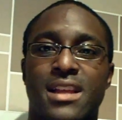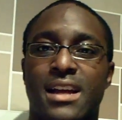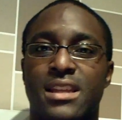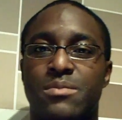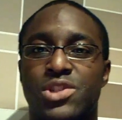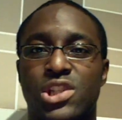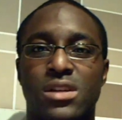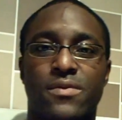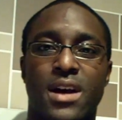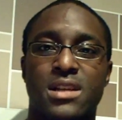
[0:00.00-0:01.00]
Like in the
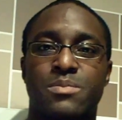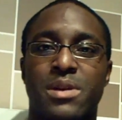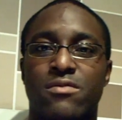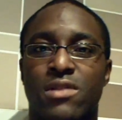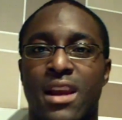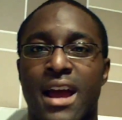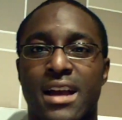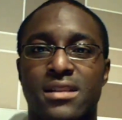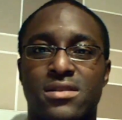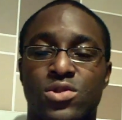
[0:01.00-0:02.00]
Machida fight, he's a bit
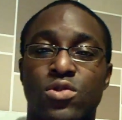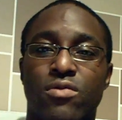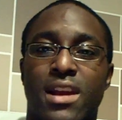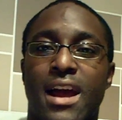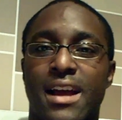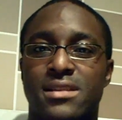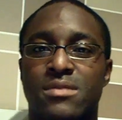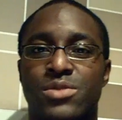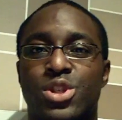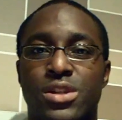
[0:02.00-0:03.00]
too relaxed,
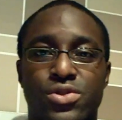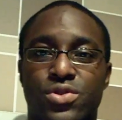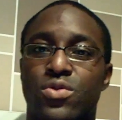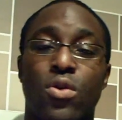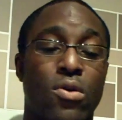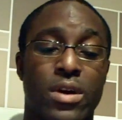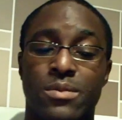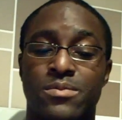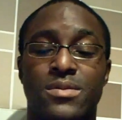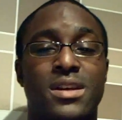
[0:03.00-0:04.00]
and Machida just caught
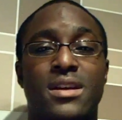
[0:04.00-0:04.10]
him